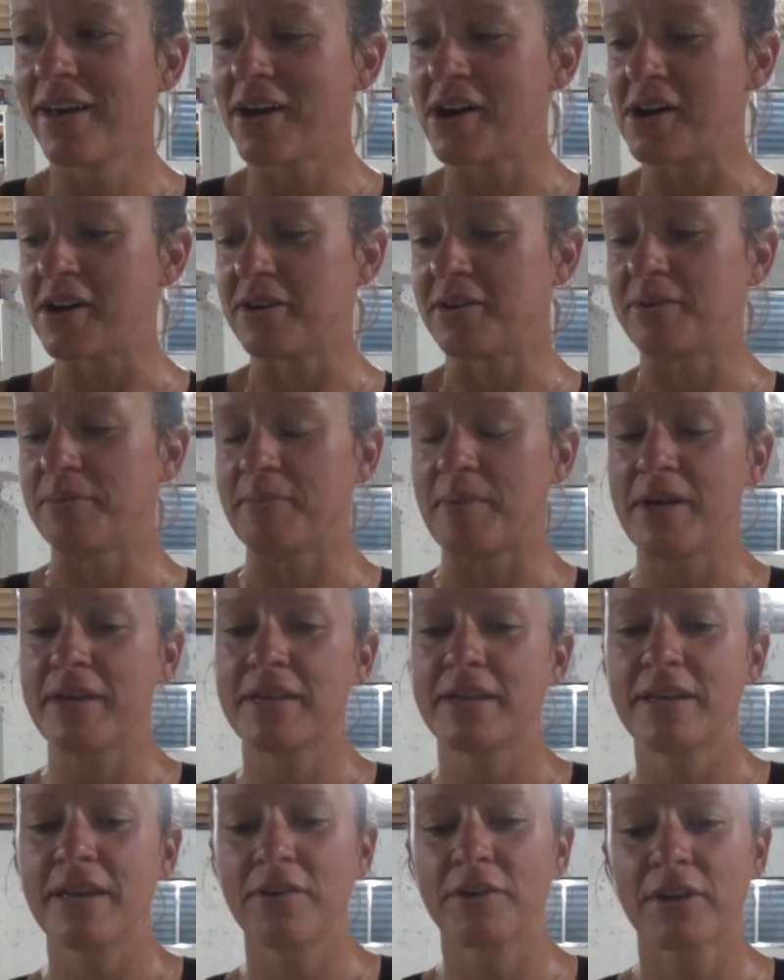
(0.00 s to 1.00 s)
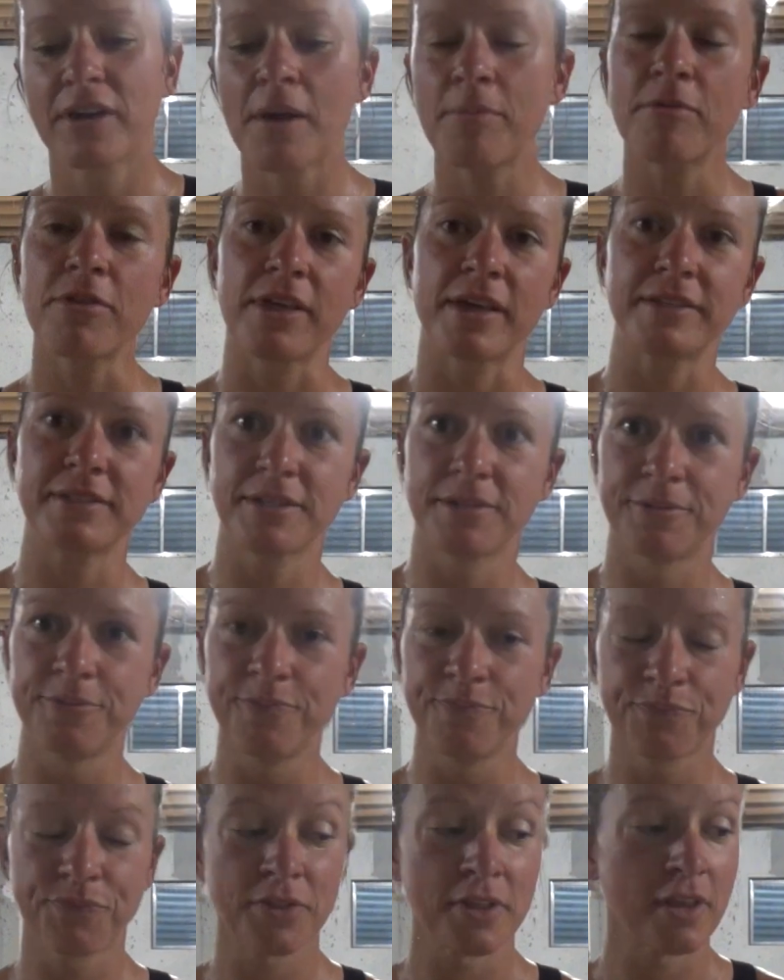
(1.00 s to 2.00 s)
A couple things.
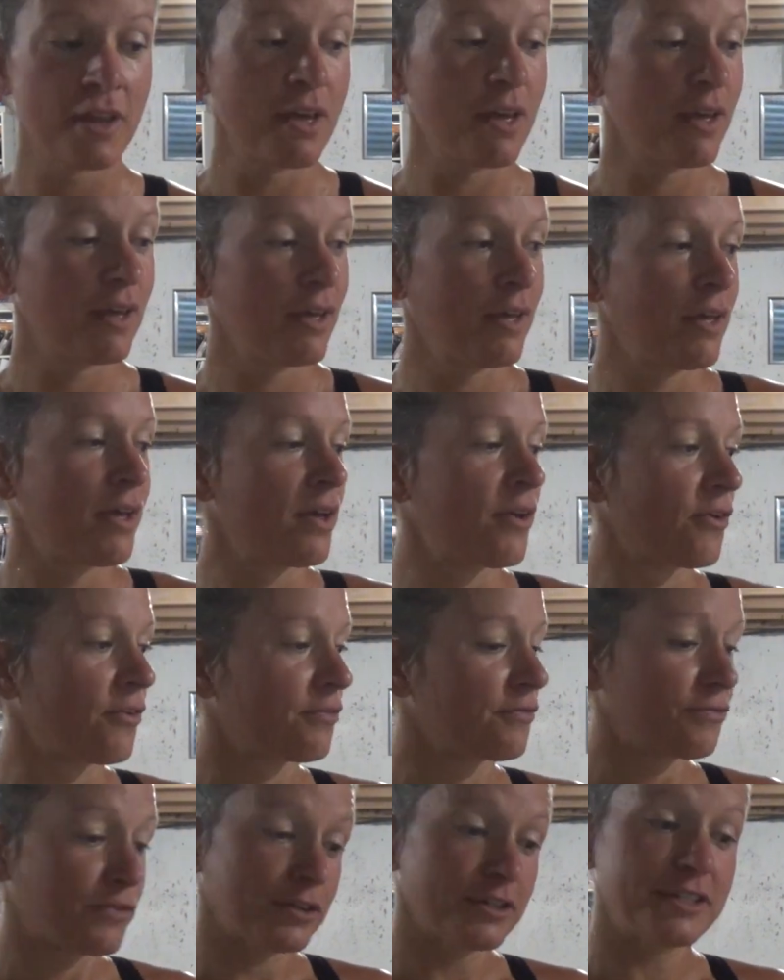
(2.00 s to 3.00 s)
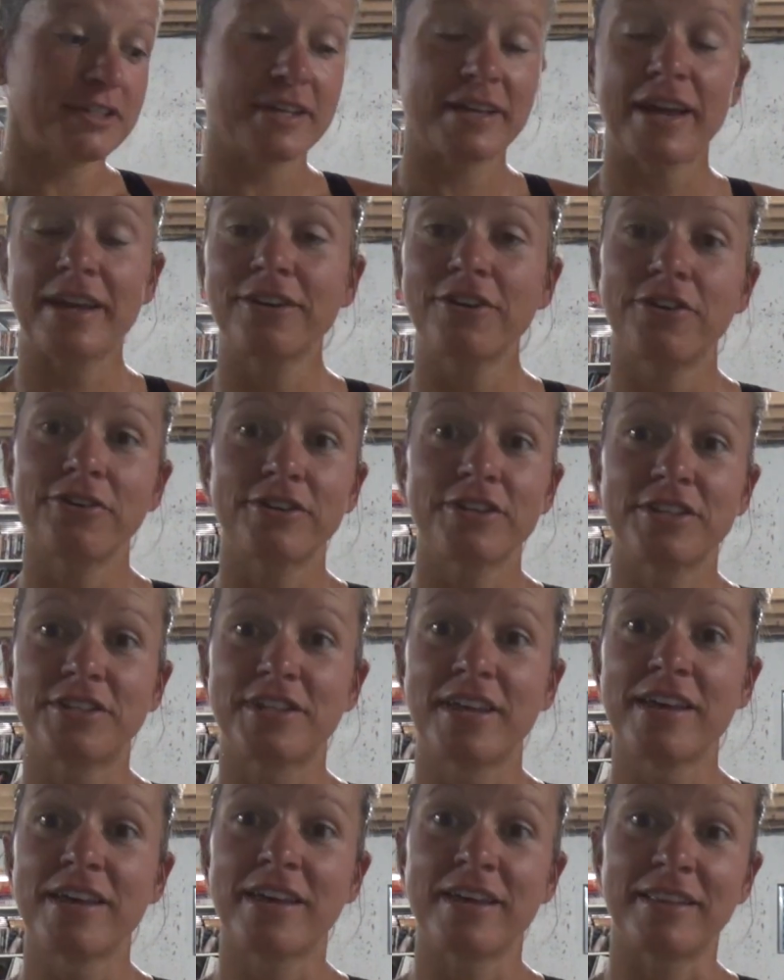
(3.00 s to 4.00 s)
First thing I
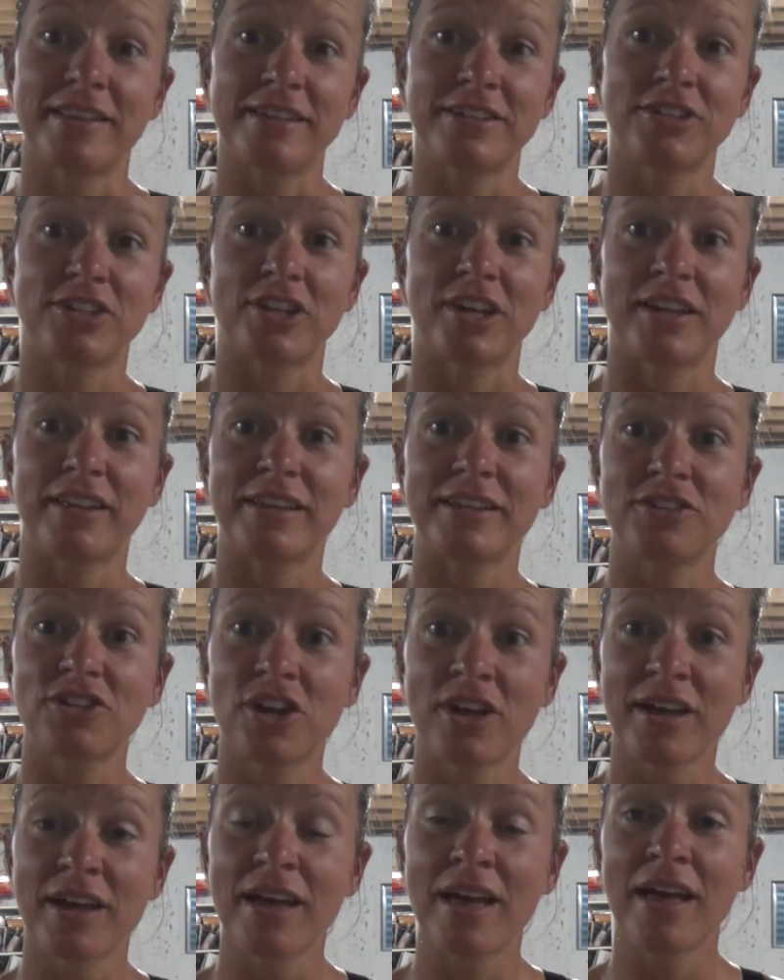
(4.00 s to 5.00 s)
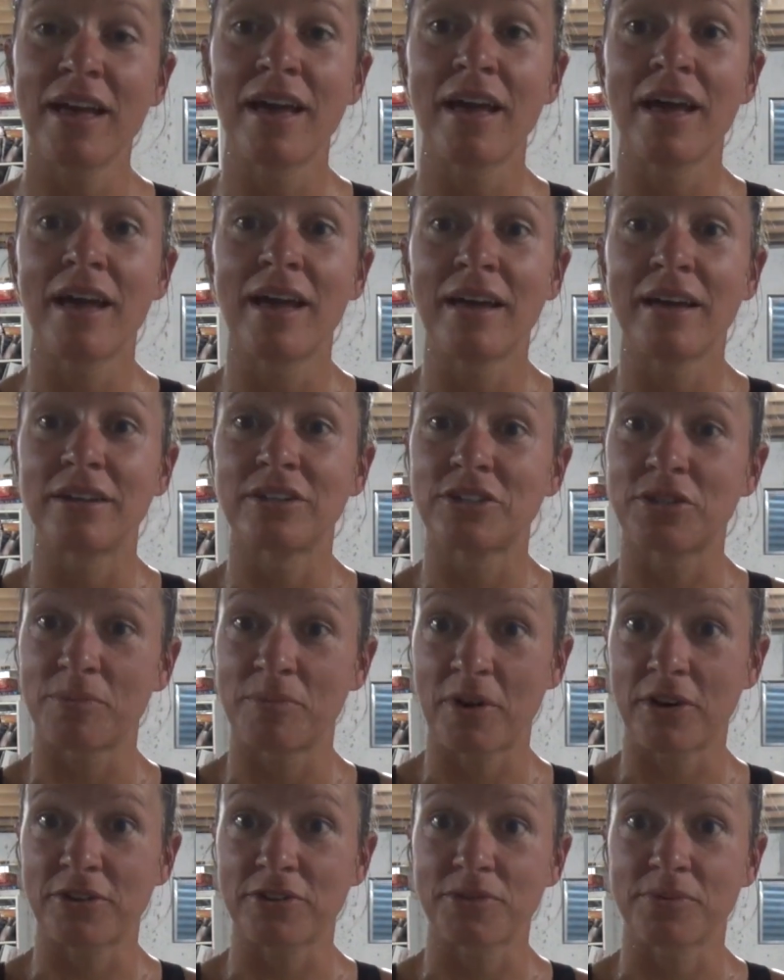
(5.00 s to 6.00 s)
notice in this challenge,
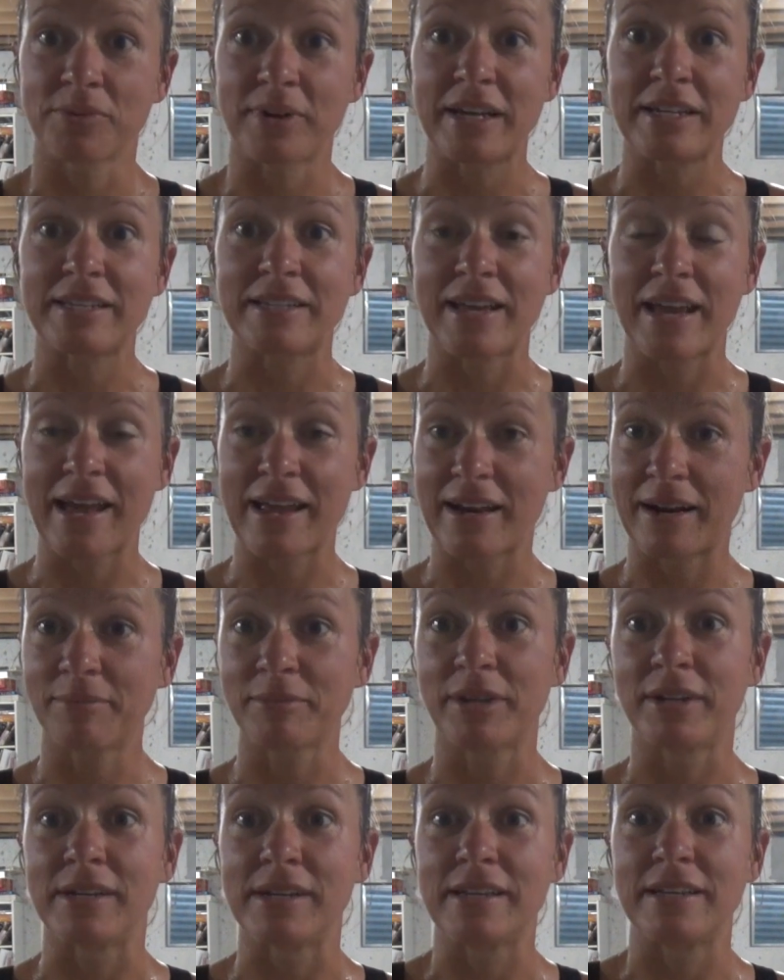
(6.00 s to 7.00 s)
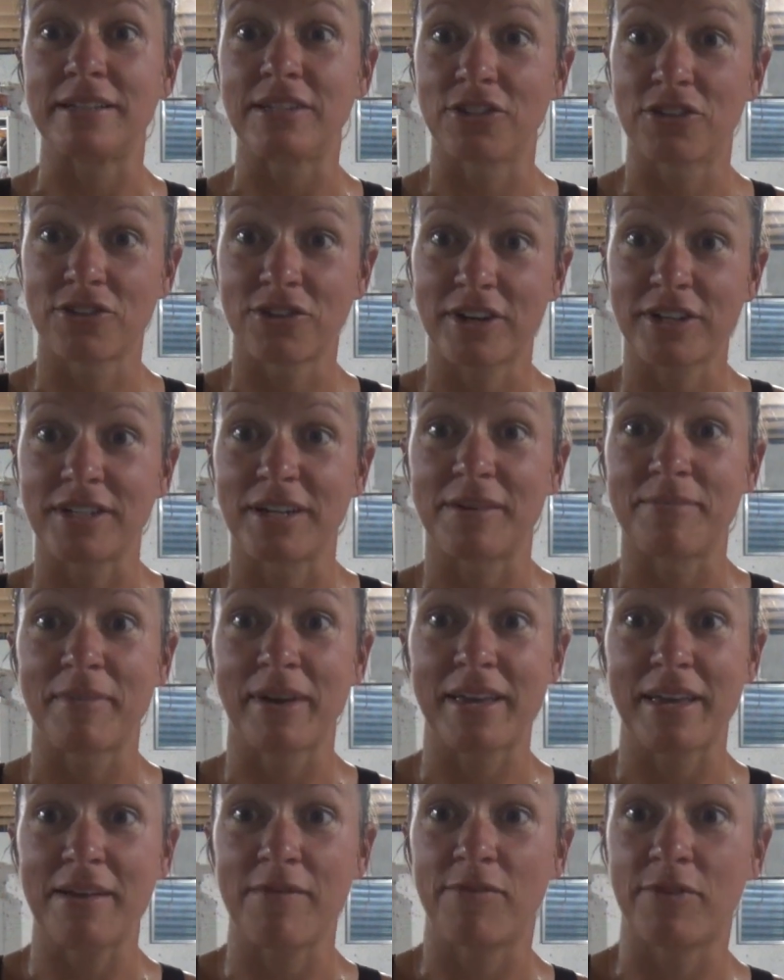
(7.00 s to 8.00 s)
tomorrow's a rest day and I'm gonna need to stretch on
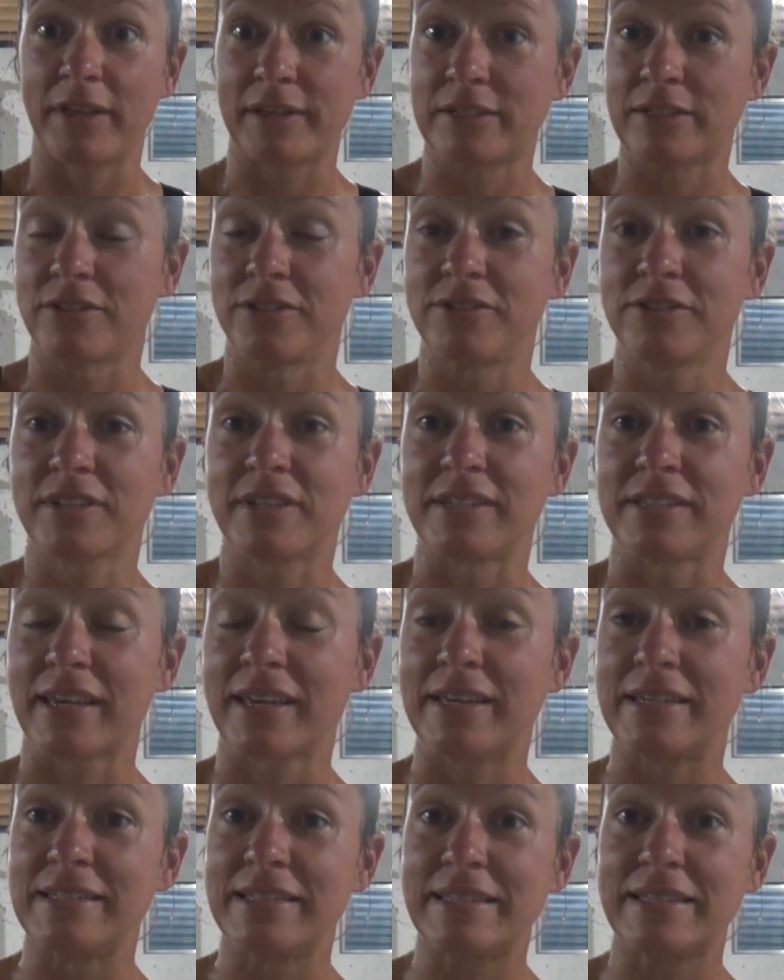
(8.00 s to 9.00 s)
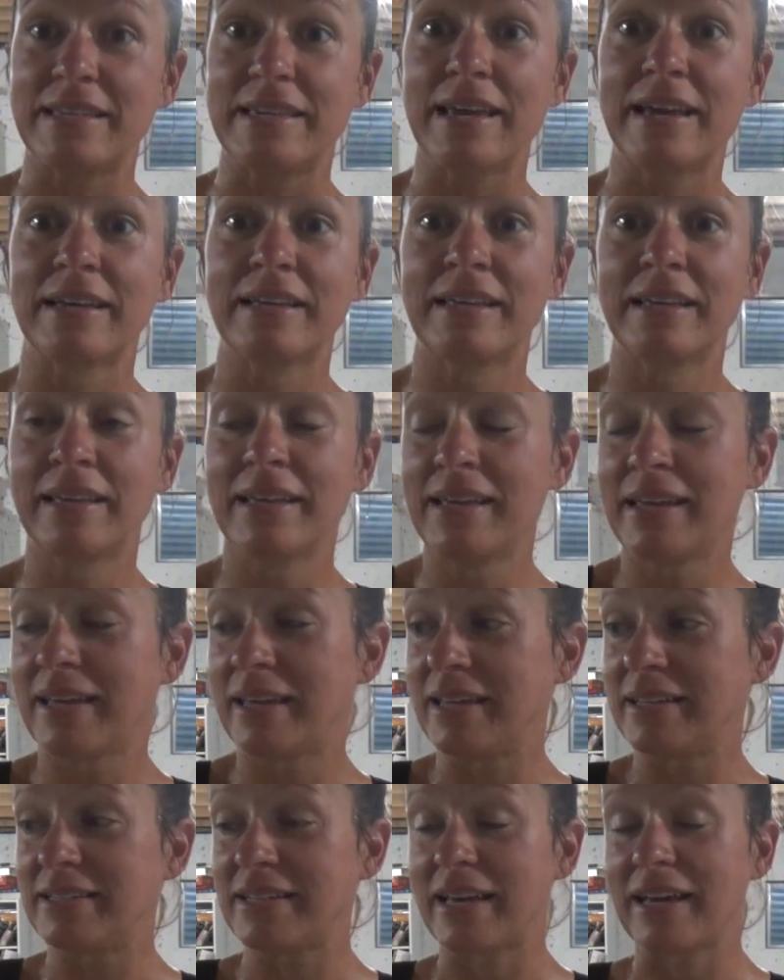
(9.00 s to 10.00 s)
my hip flexors, because I can see
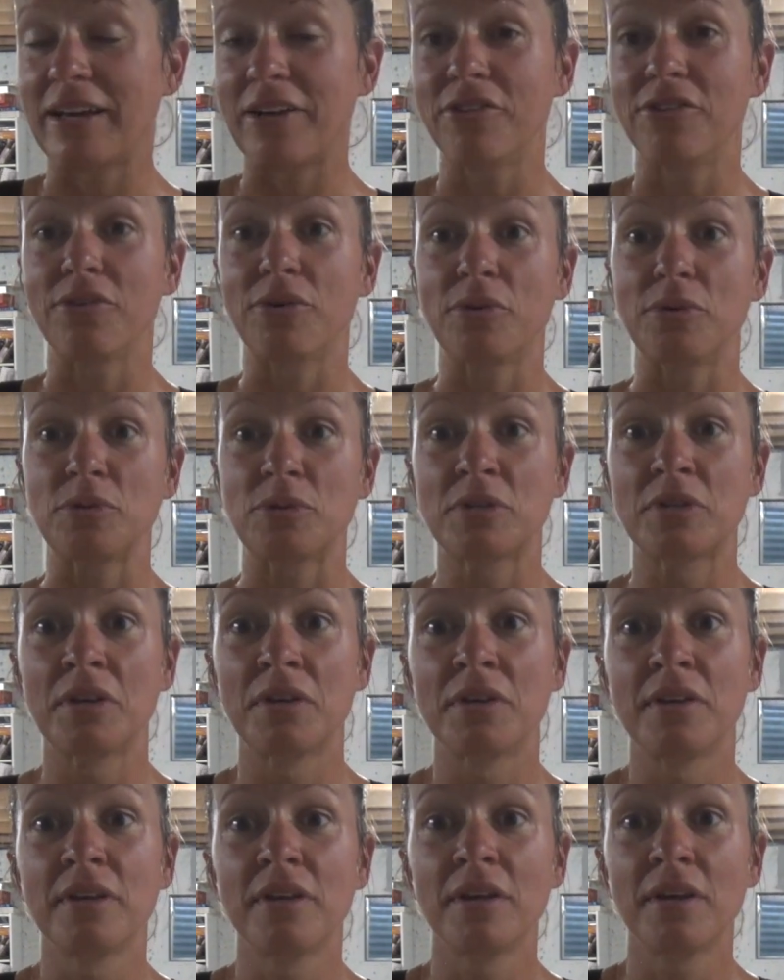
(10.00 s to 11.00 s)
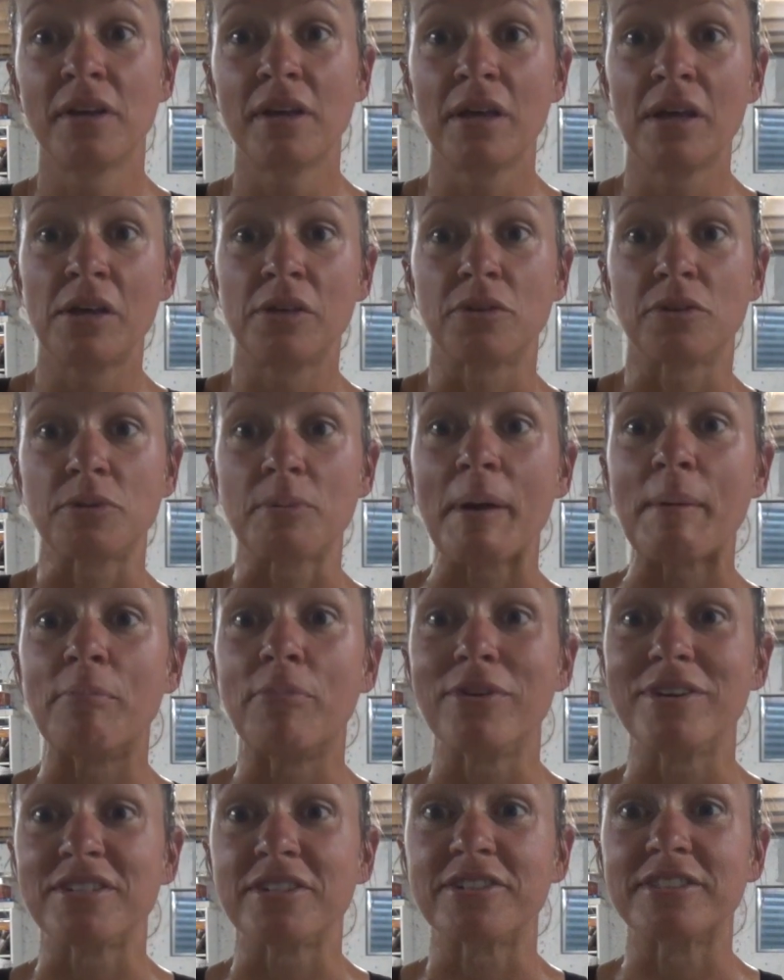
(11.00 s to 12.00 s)
and tell those bad
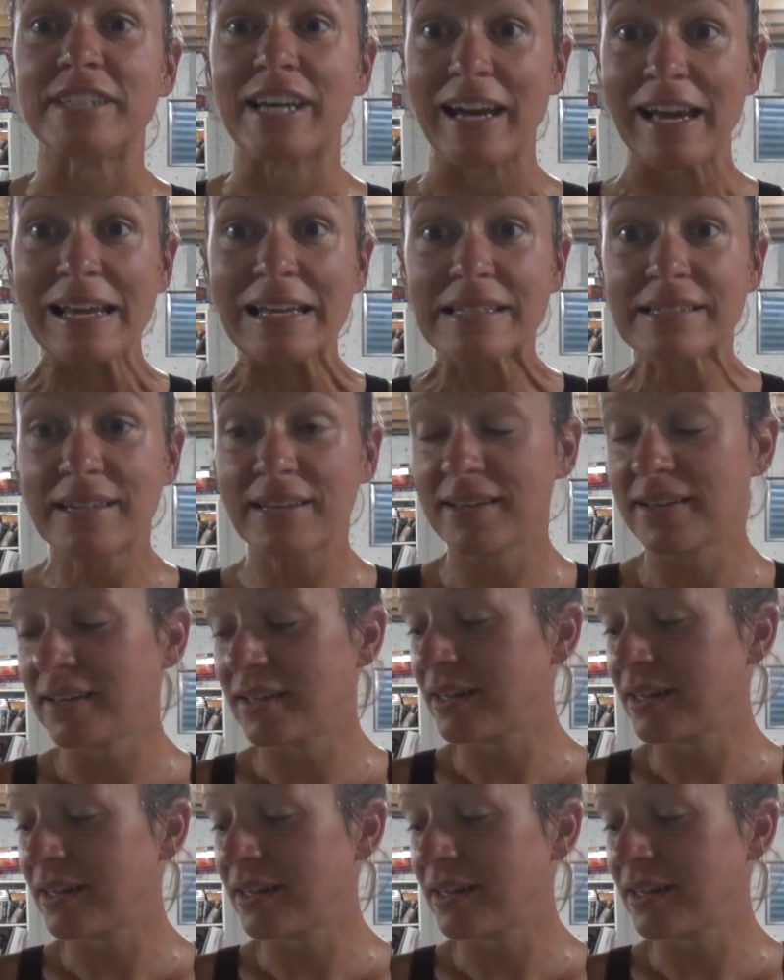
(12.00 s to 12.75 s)
boys are tight.